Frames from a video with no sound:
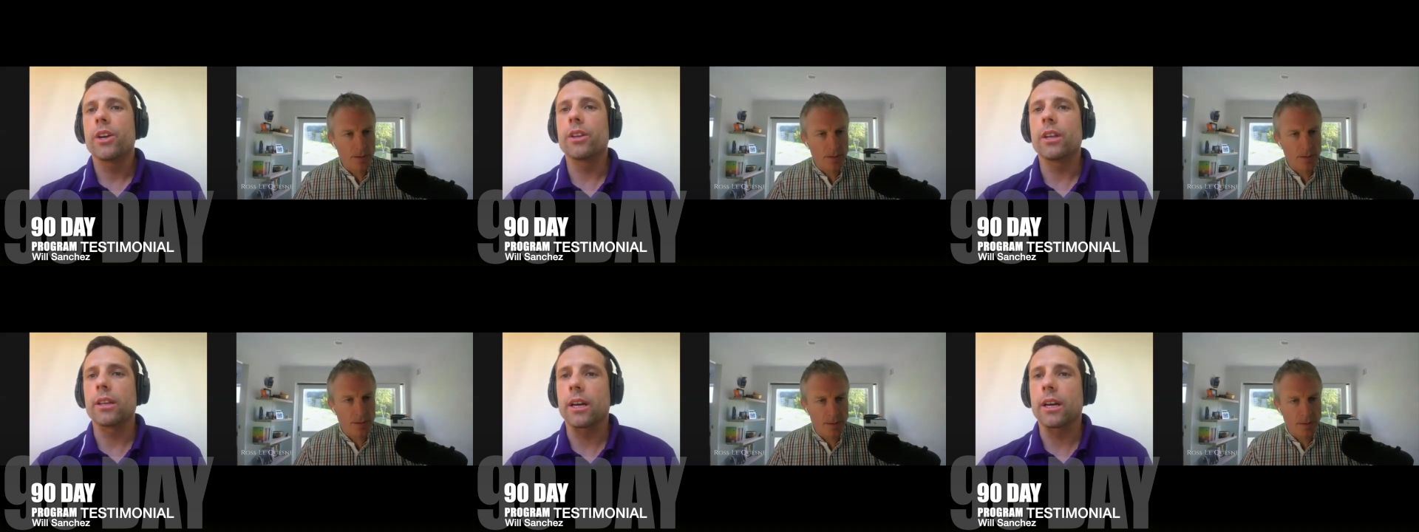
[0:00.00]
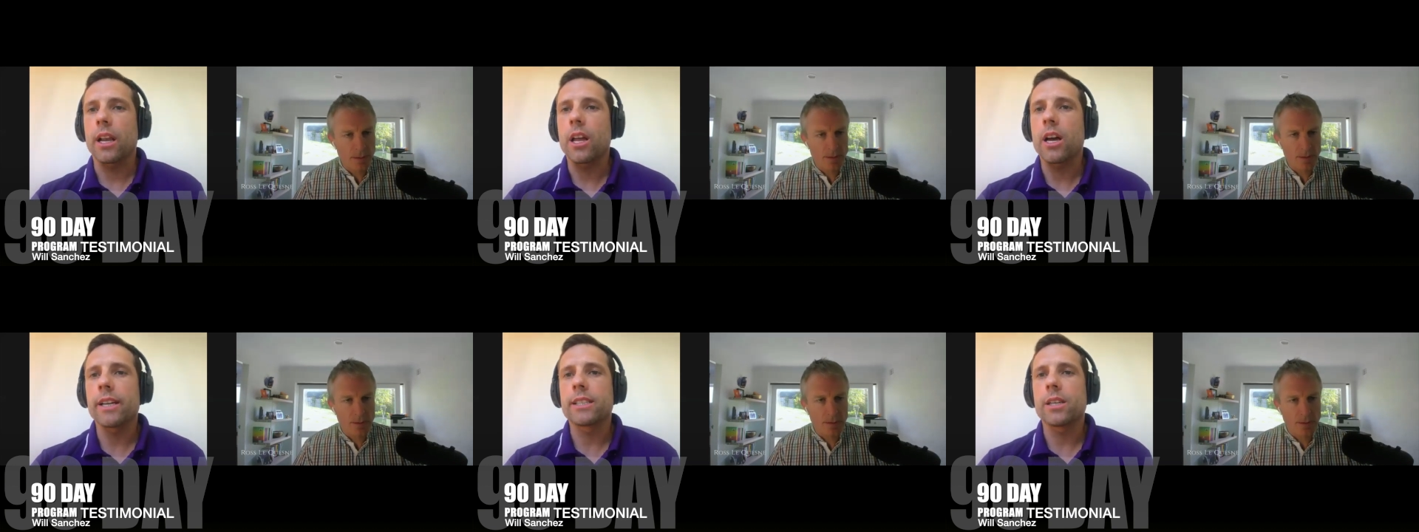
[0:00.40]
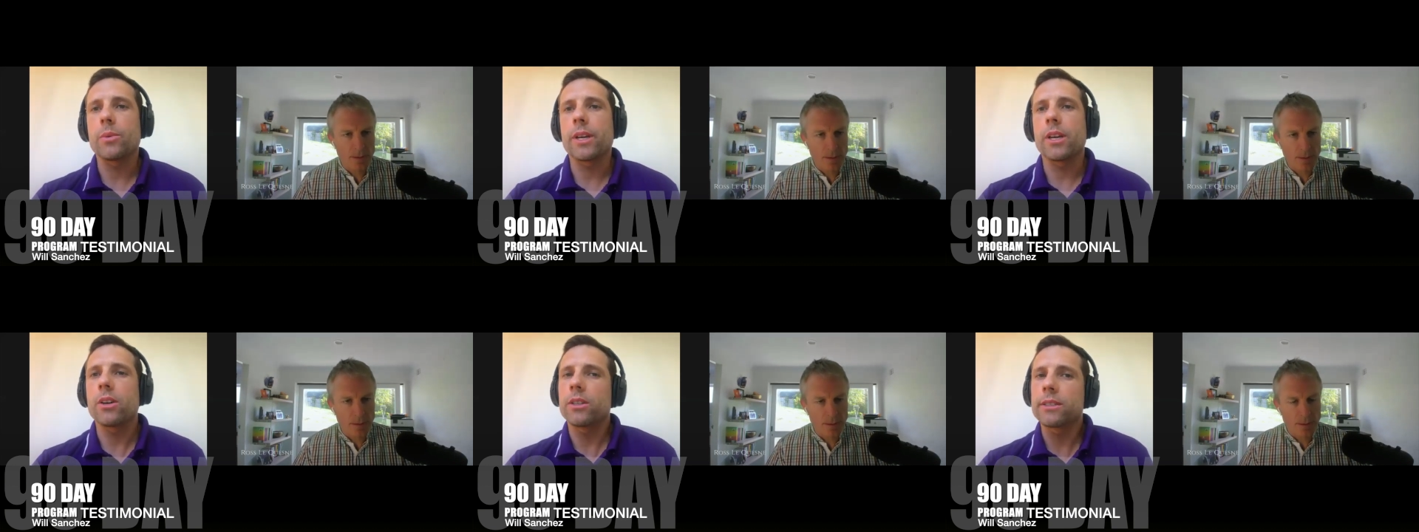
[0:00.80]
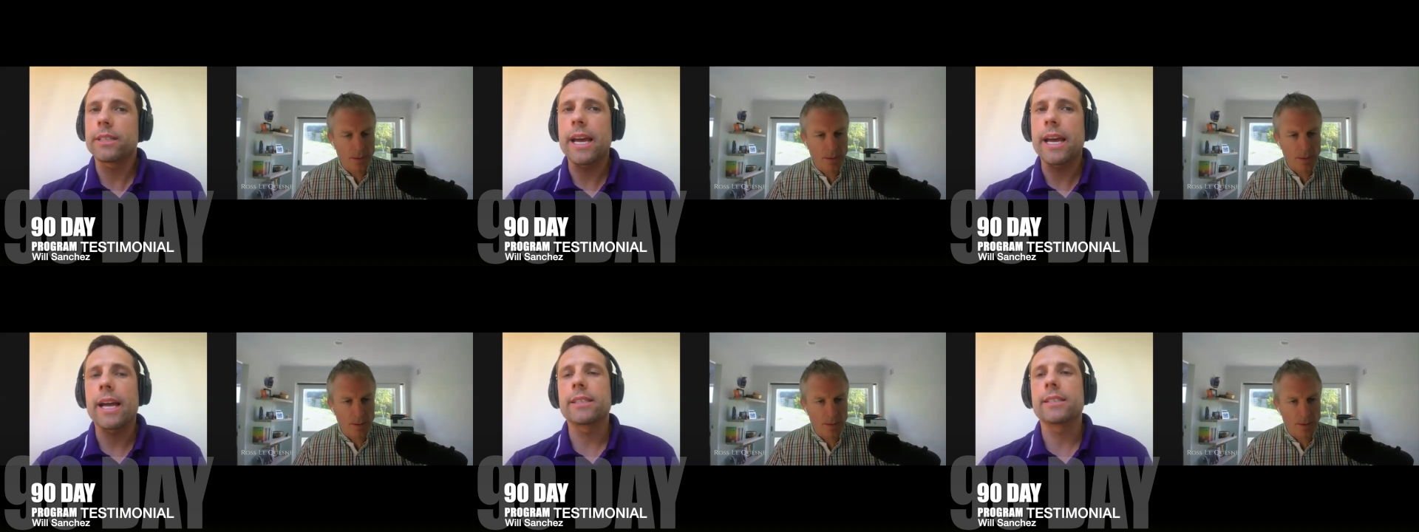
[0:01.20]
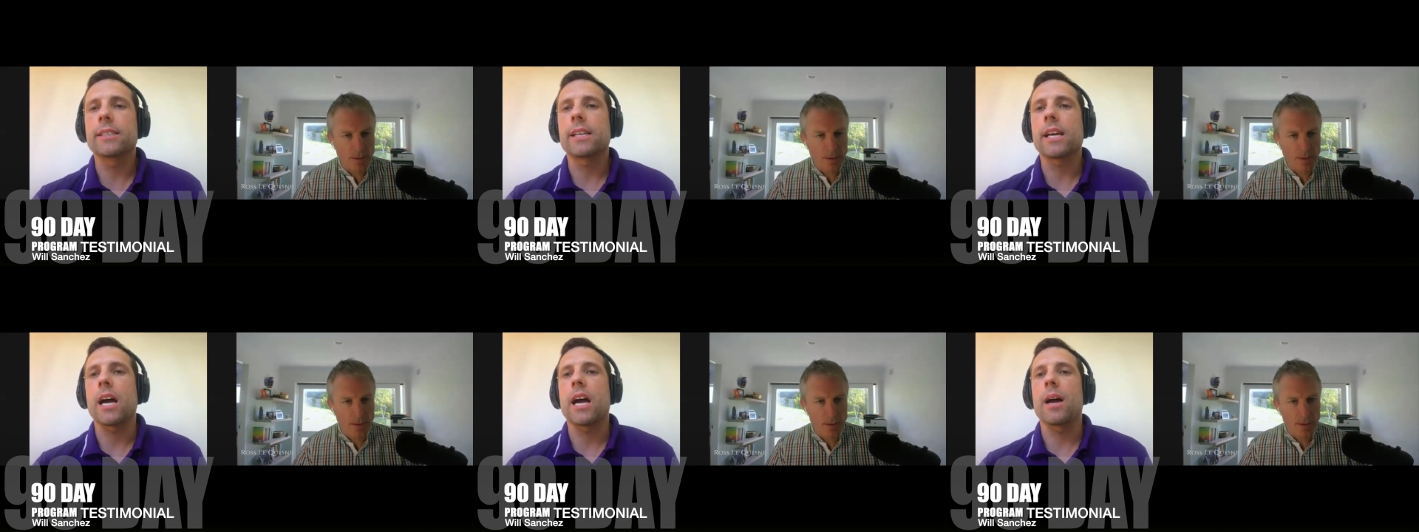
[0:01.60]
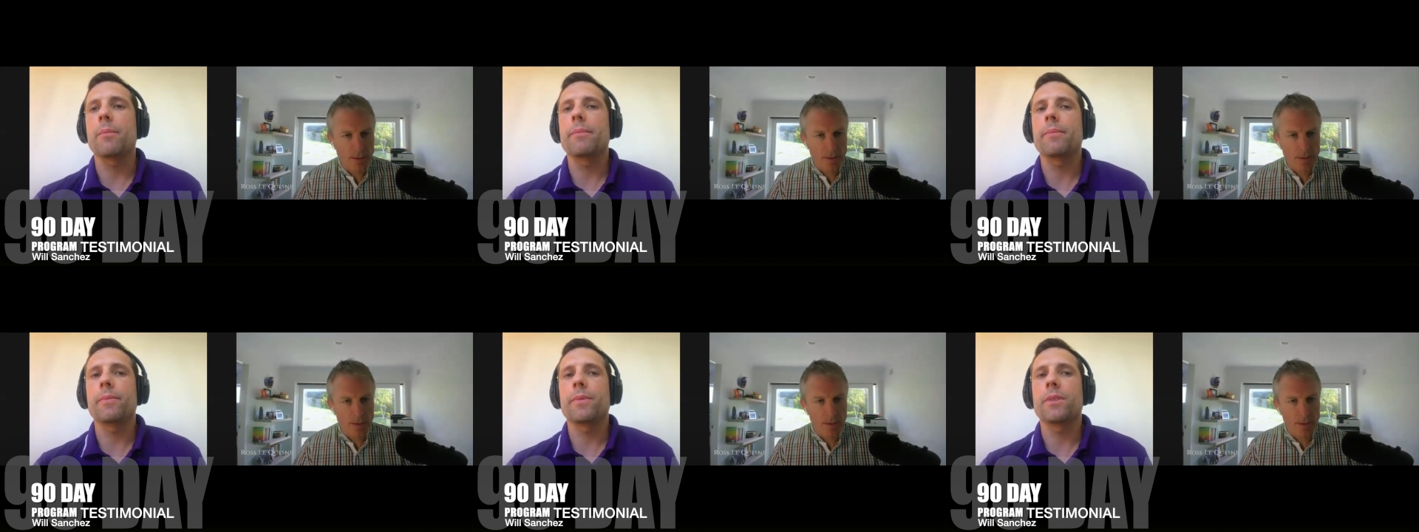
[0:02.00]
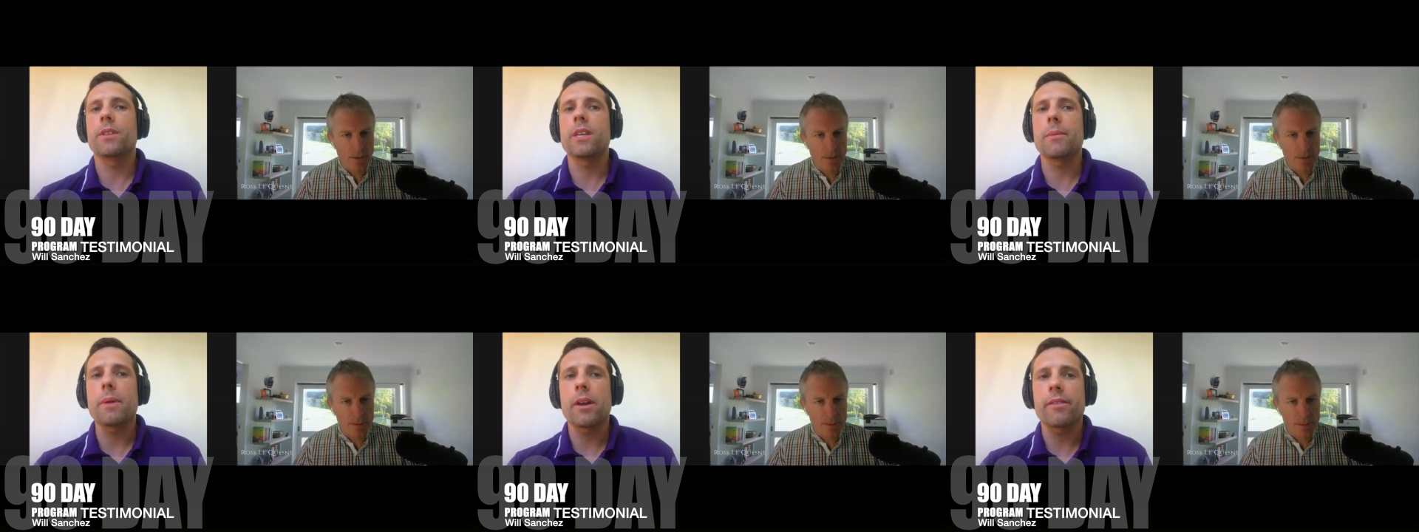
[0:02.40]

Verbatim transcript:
Speaker 1: the, the clients that we contact, um, the